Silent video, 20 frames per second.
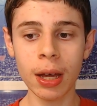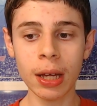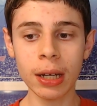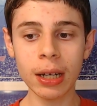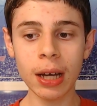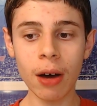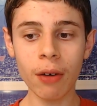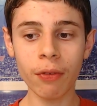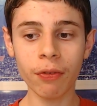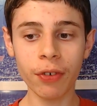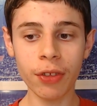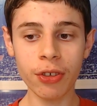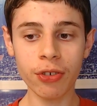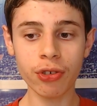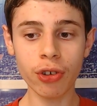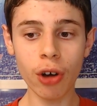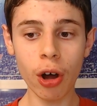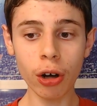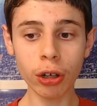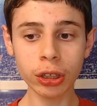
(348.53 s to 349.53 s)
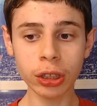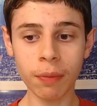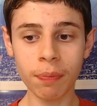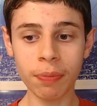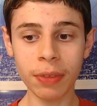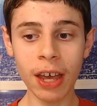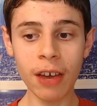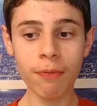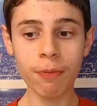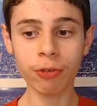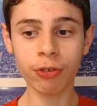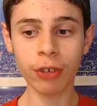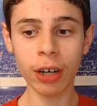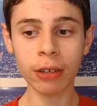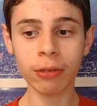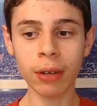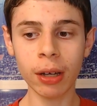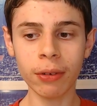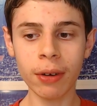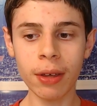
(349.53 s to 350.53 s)
Now, for the Stars, they've been
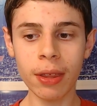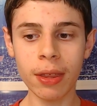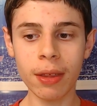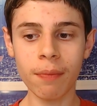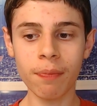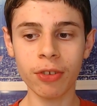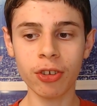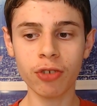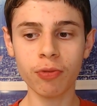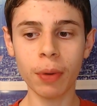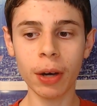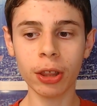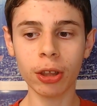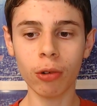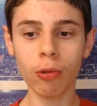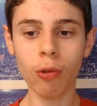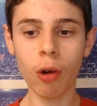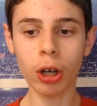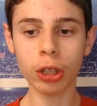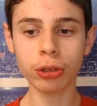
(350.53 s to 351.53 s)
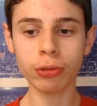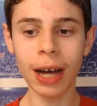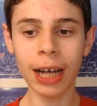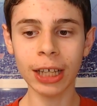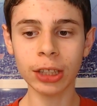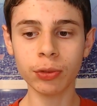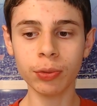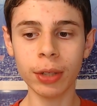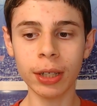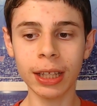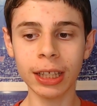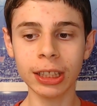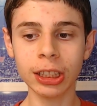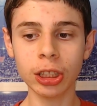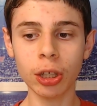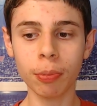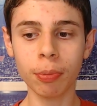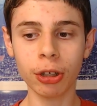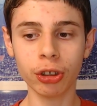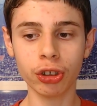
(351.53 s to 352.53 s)
great Despite their loss last week, they
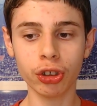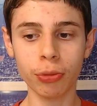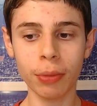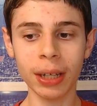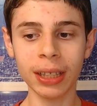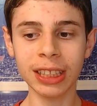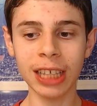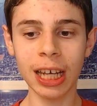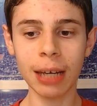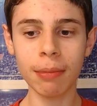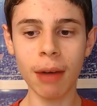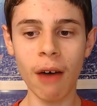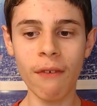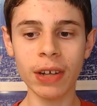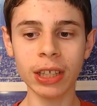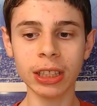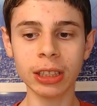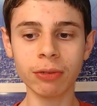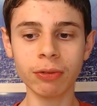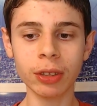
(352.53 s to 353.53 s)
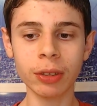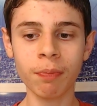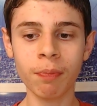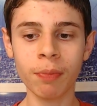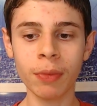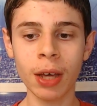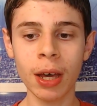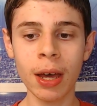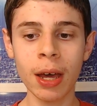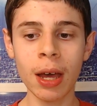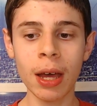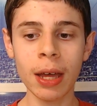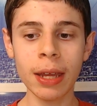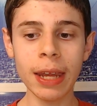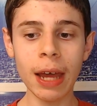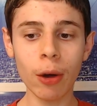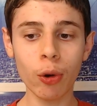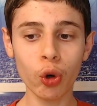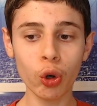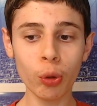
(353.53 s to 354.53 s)
still played a tremendous game offensively.
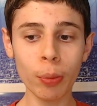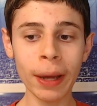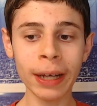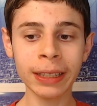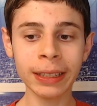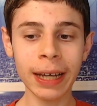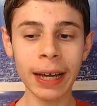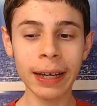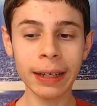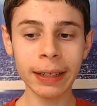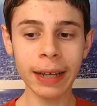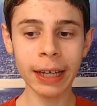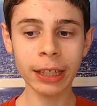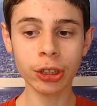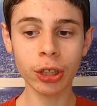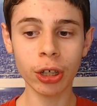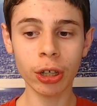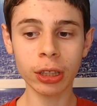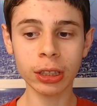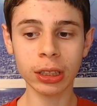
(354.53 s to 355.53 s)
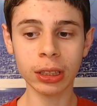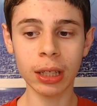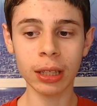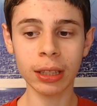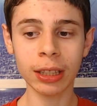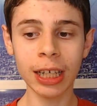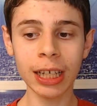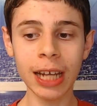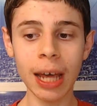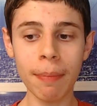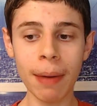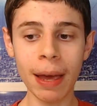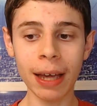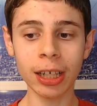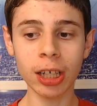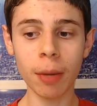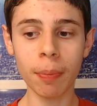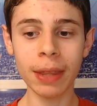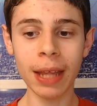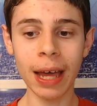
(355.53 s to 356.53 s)
Now, quarterback Case Cookus did get
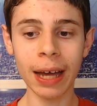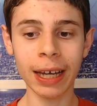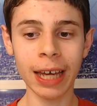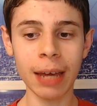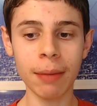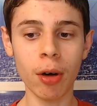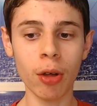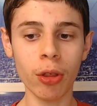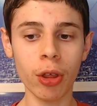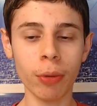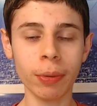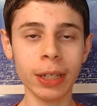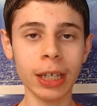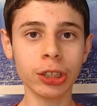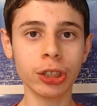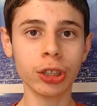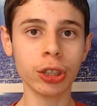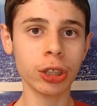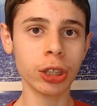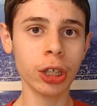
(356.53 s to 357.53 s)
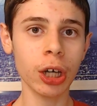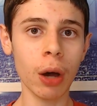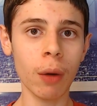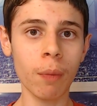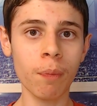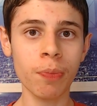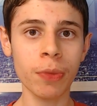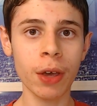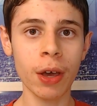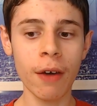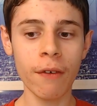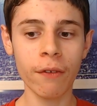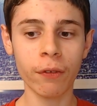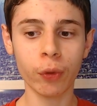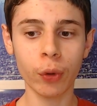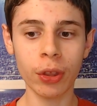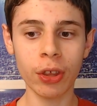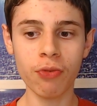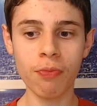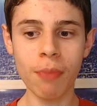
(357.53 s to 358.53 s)
banged up in that game, although he is good to go
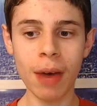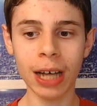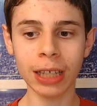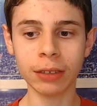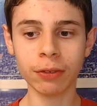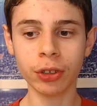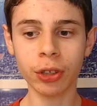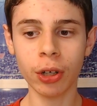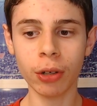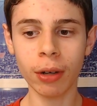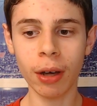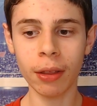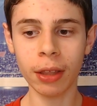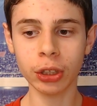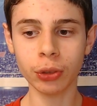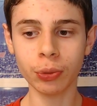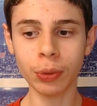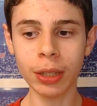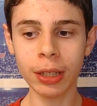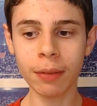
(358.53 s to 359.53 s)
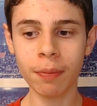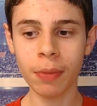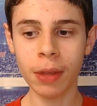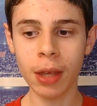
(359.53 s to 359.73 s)
for this massive showdown this week.